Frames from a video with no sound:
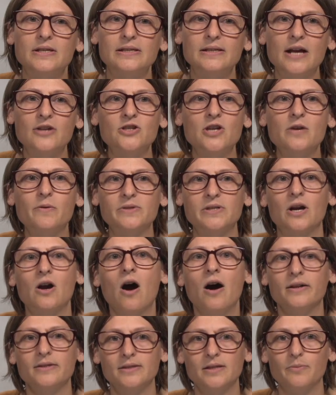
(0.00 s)
This sketching was a
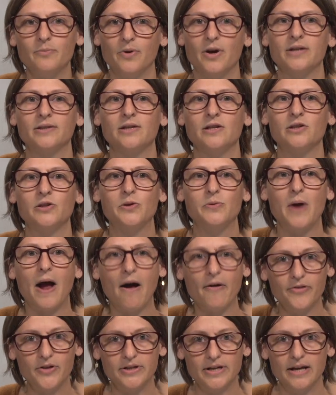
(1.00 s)
constant process
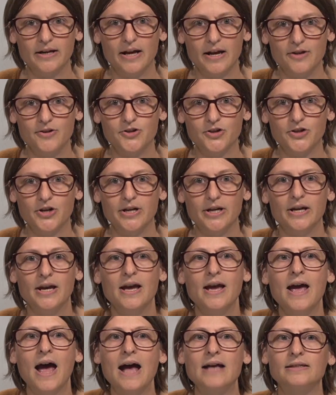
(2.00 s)
throughout the data
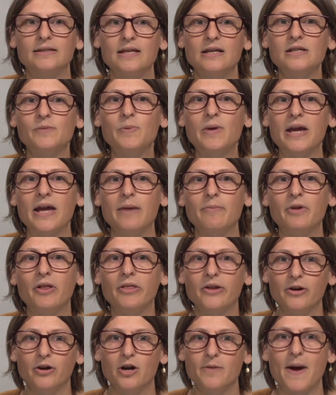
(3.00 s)
entry as things became
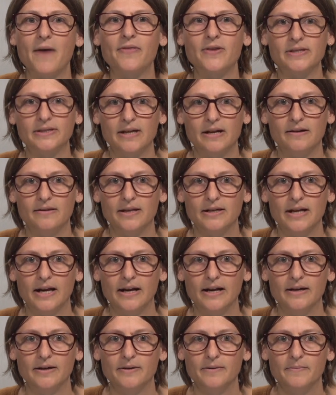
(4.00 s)
clearer about the state of the
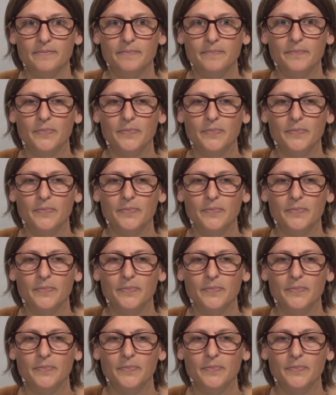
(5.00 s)
data.